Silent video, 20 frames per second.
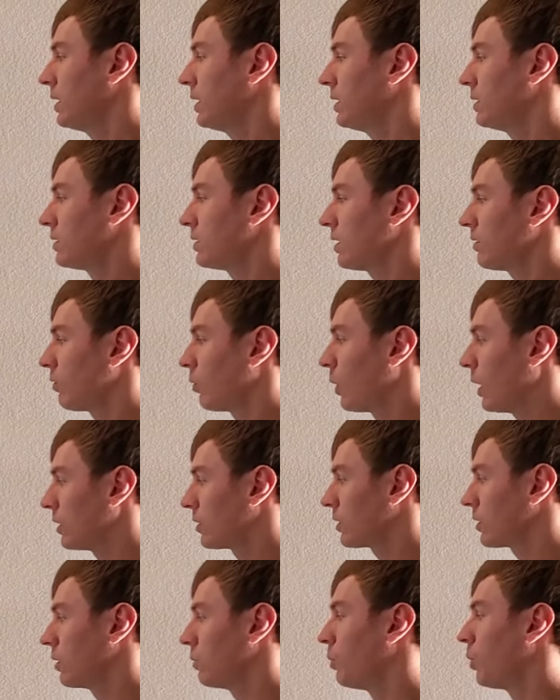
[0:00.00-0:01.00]
instead of
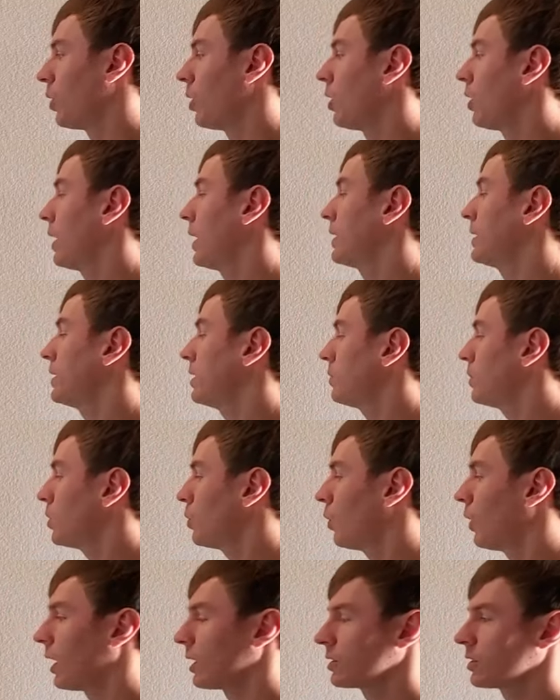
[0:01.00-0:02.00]
watching the ball, I need to be
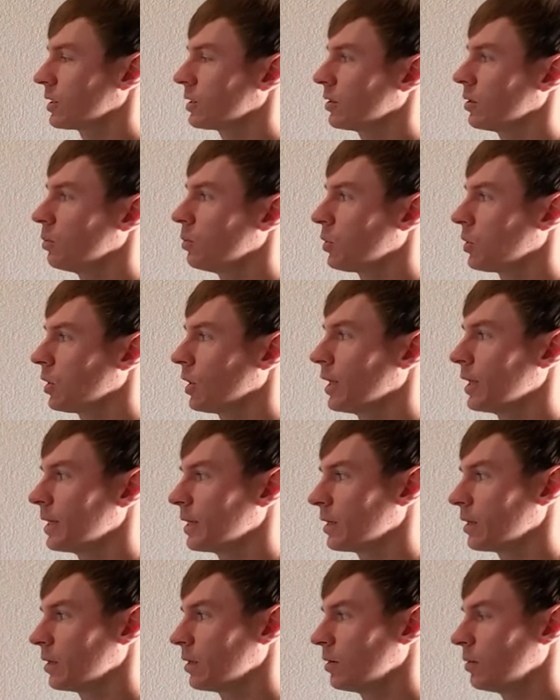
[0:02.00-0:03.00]
watching the
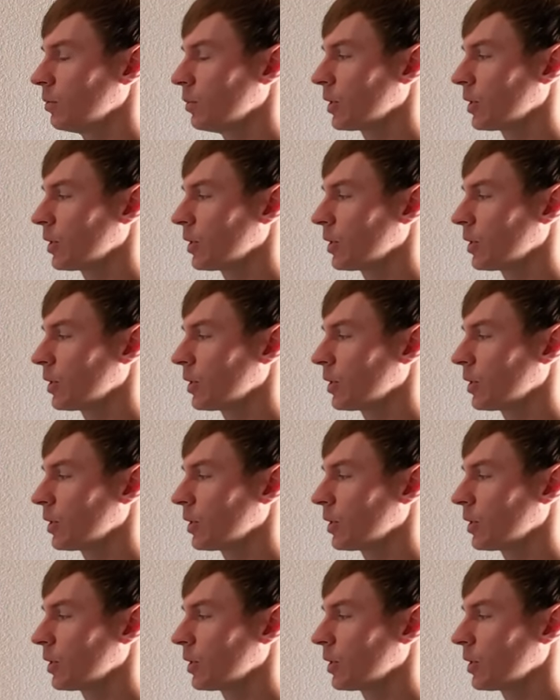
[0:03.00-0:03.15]
player.